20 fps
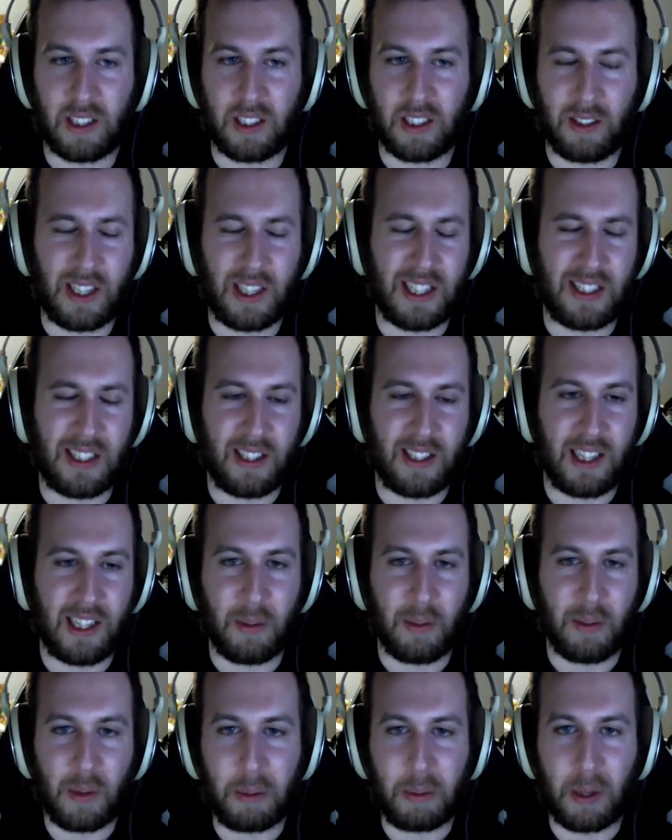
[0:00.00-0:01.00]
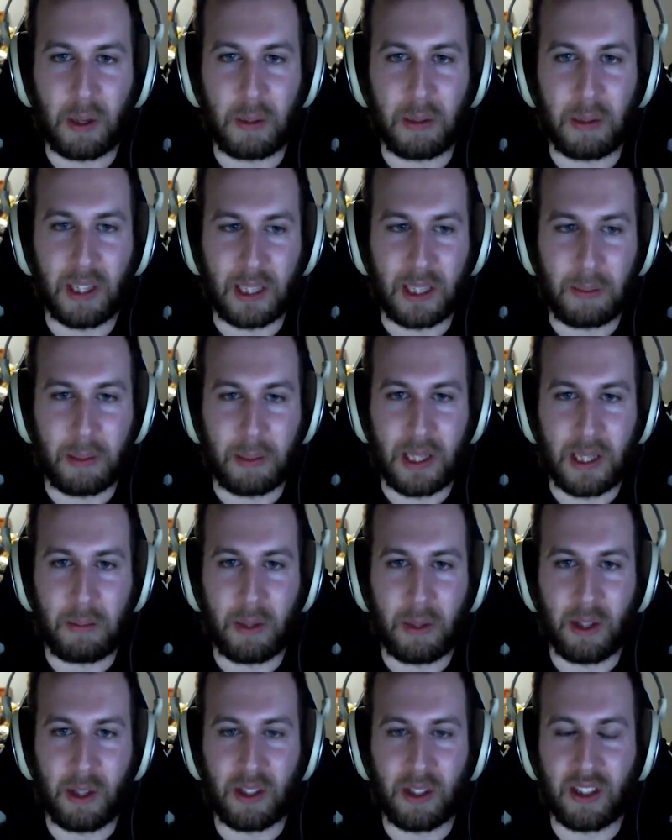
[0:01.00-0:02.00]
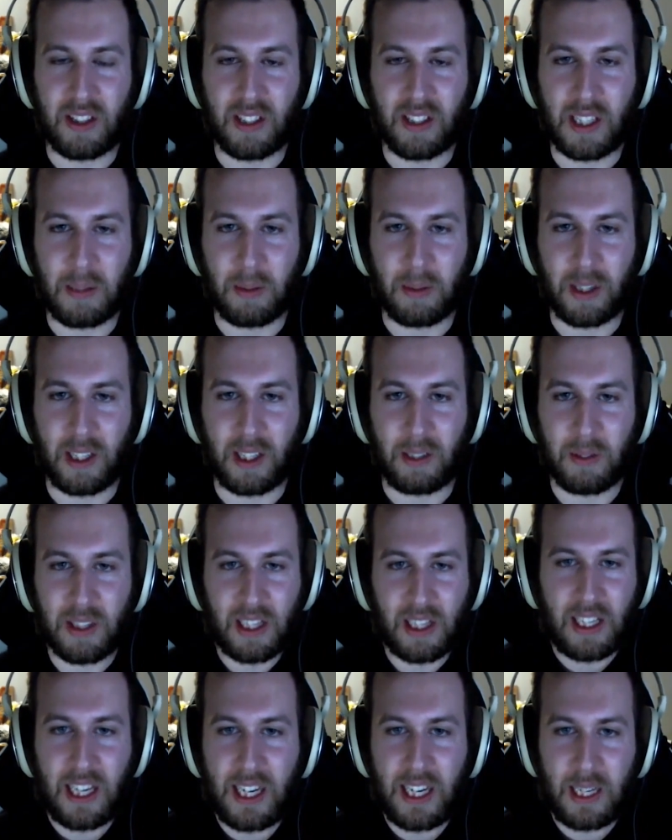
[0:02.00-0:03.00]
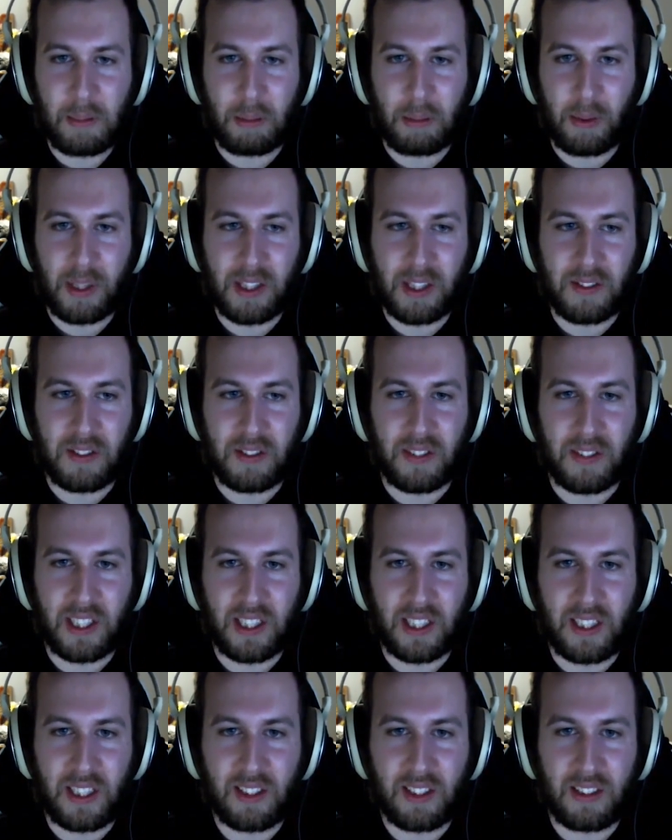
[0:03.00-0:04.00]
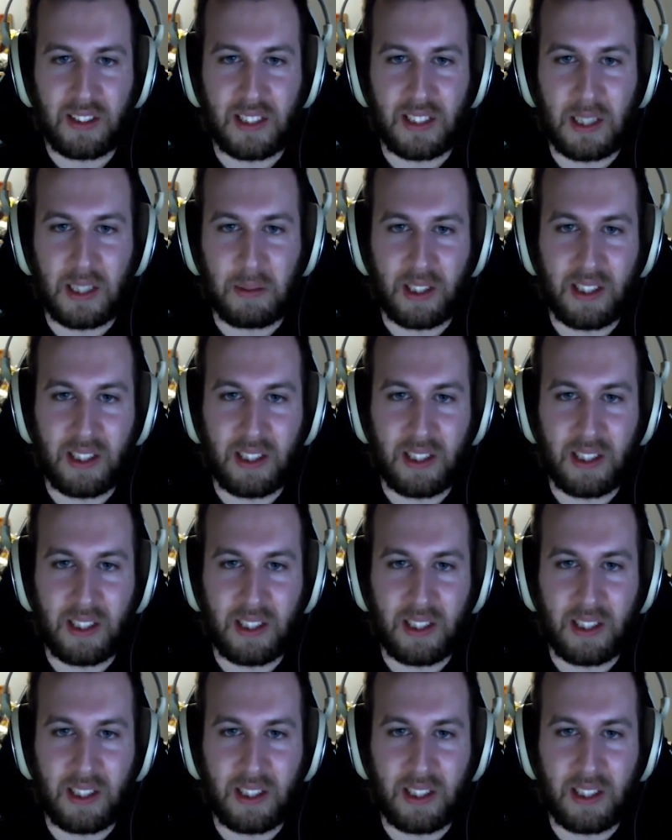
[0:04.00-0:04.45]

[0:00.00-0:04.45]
Or I did at one point, but like I played mostly Samurai. Was I gaining points for Vikings or Samurais?